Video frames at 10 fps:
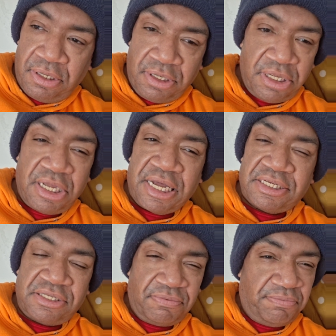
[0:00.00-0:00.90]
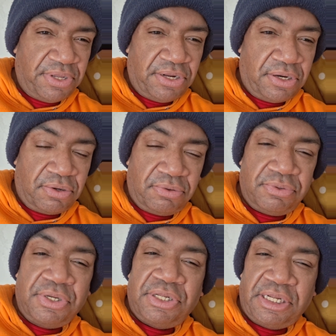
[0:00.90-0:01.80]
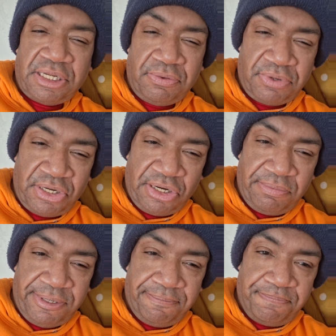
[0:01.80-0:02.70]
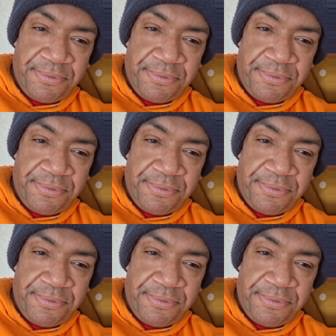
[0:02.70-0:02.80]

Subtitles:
He has to been know that they were coming.